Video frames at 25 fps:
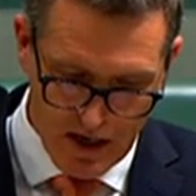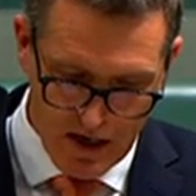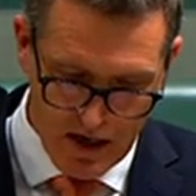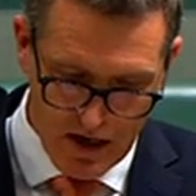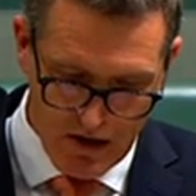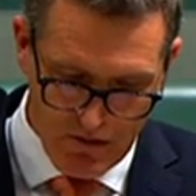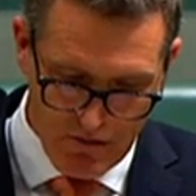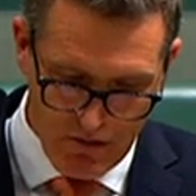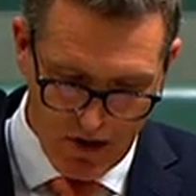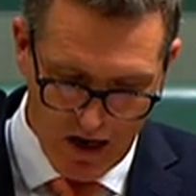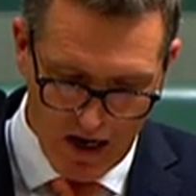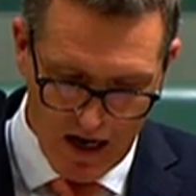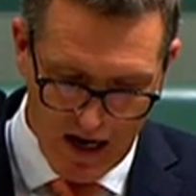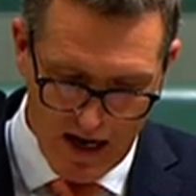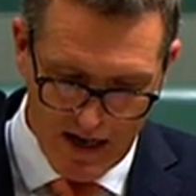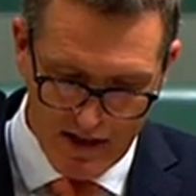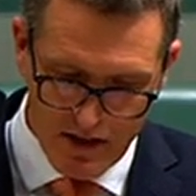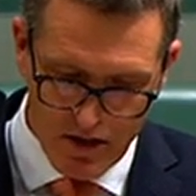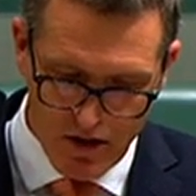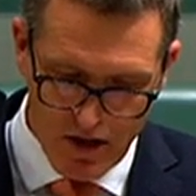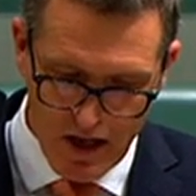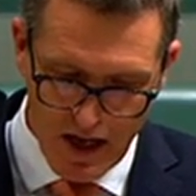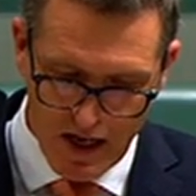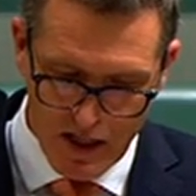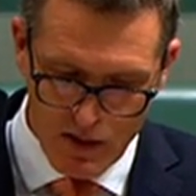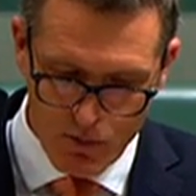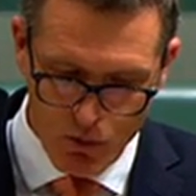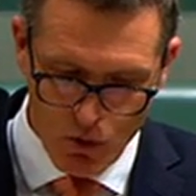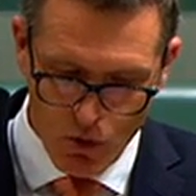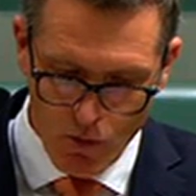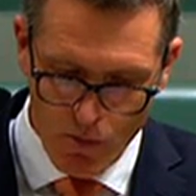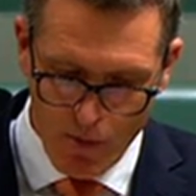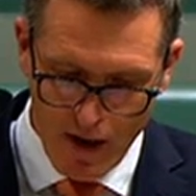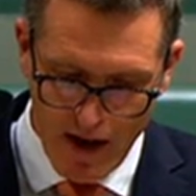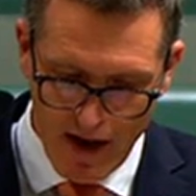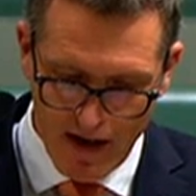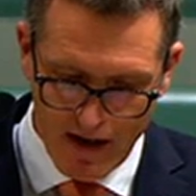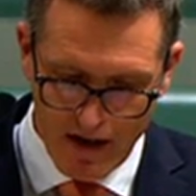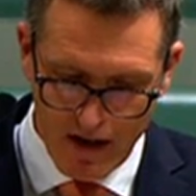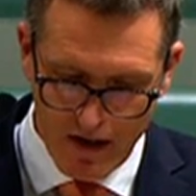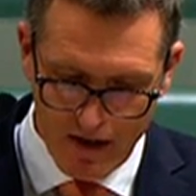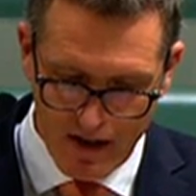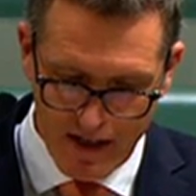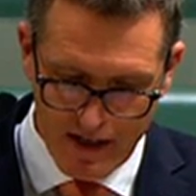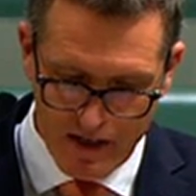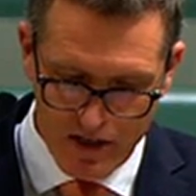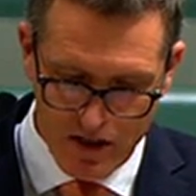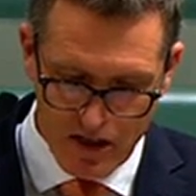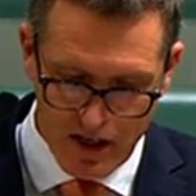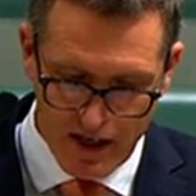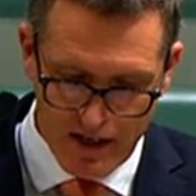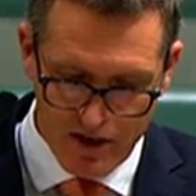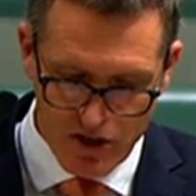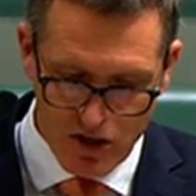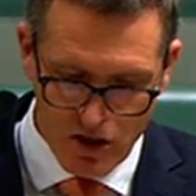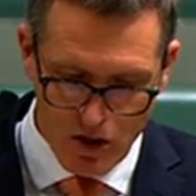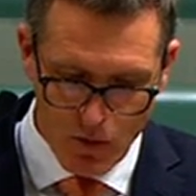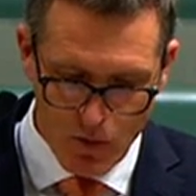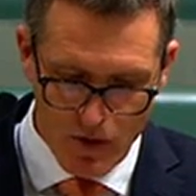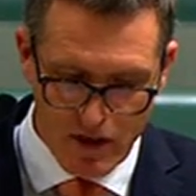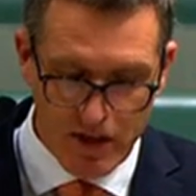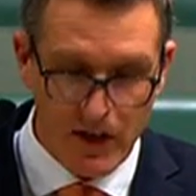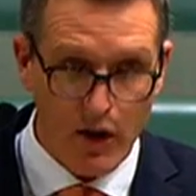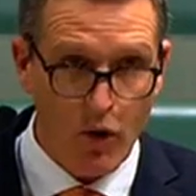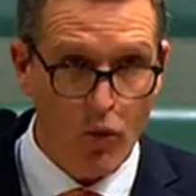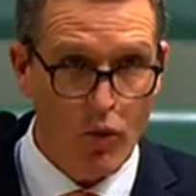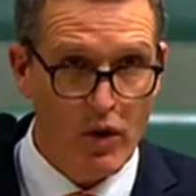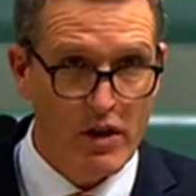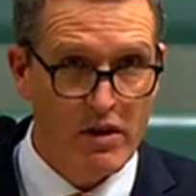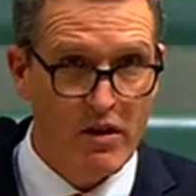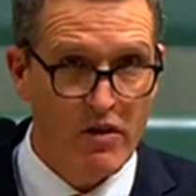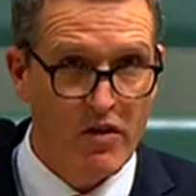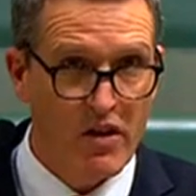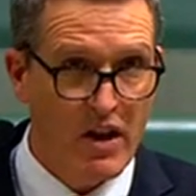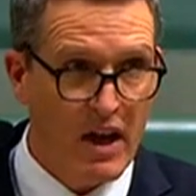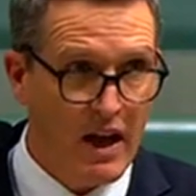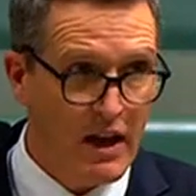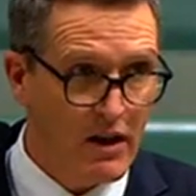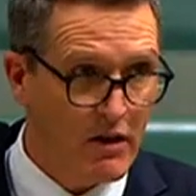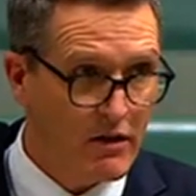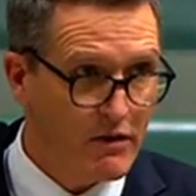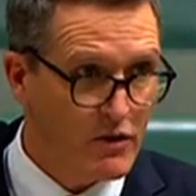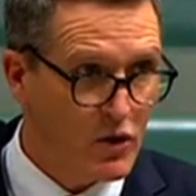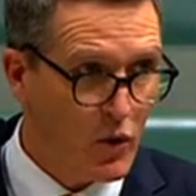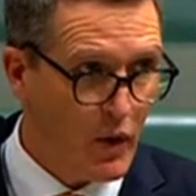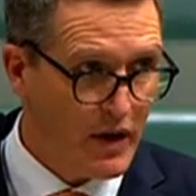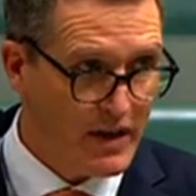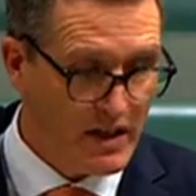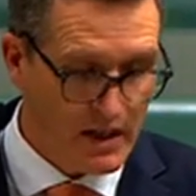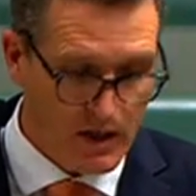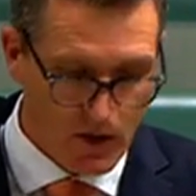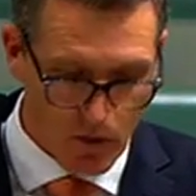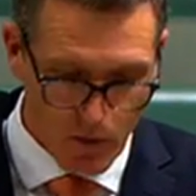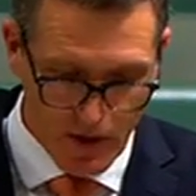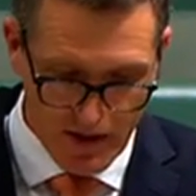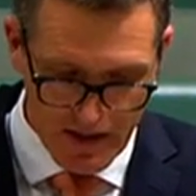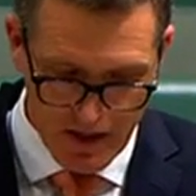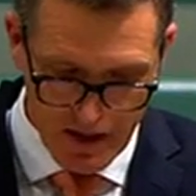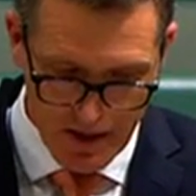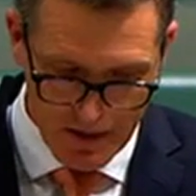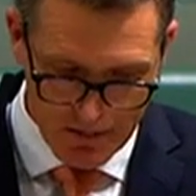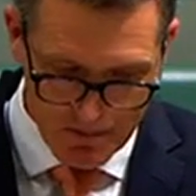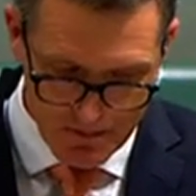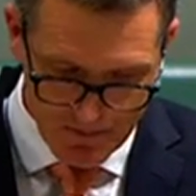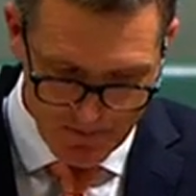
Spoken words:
in regard to the export ban legislation that we dealt with at the end of 2020.